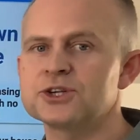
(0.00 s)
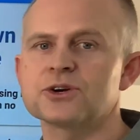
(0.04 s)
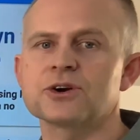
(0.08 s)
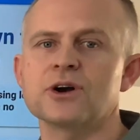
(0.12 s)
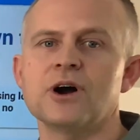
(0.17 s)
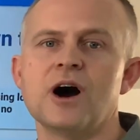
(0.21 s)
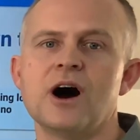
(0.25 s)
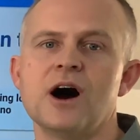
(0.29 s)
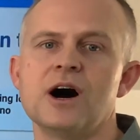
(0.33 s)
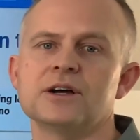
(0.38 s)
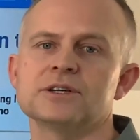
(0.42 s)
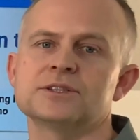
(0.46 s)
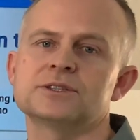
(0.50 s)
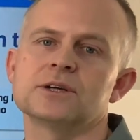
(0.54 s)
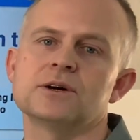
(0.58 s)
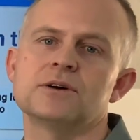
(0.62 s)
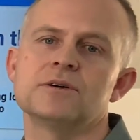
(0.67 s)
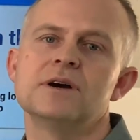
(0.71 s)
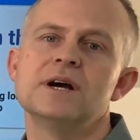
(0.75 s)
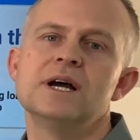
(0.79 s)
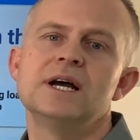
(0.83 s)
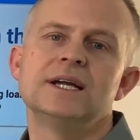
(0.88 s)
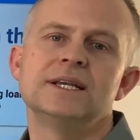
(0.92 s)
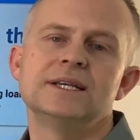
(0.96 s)
you're
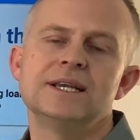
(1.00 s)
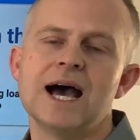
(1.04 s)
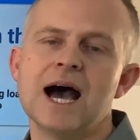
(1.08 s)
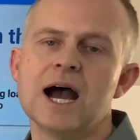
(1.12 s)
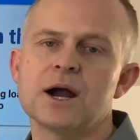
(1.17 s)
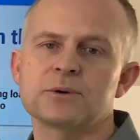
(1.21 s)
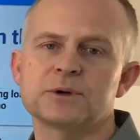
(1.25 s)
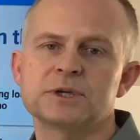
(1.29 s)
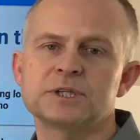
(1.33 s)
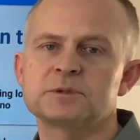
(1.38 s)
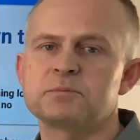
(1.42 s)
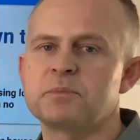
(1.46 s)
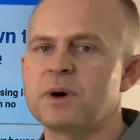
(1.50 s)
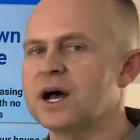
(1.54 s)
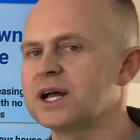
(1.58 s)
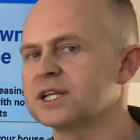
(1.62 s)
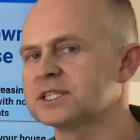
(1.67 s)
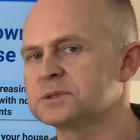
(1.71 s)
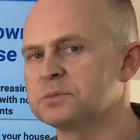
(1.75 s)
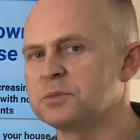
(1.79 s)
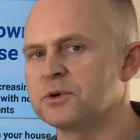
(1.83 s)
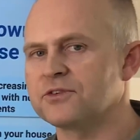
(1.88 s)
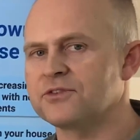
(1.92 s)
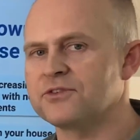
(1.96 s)
also not
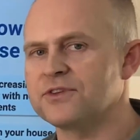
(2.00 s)
responsible